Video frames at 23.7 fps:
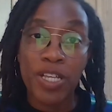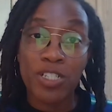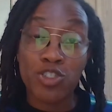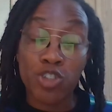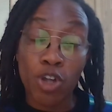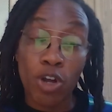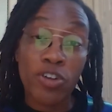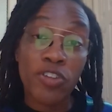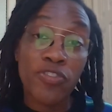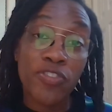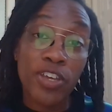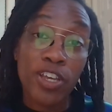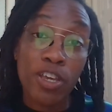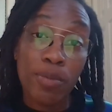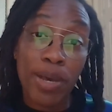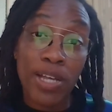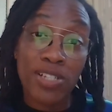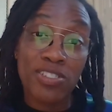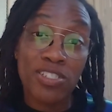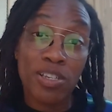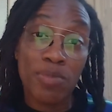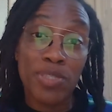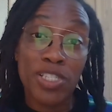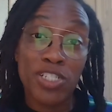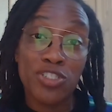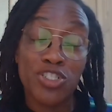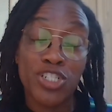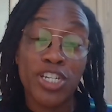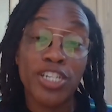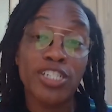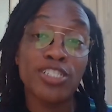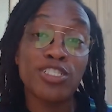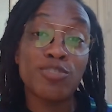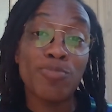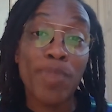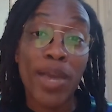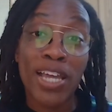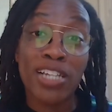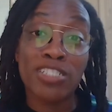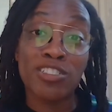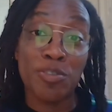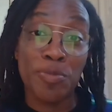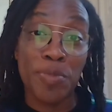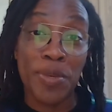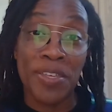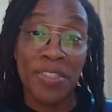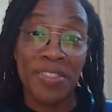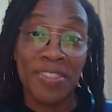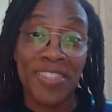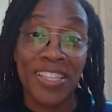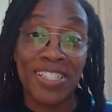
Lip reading: Start to think about some of the change management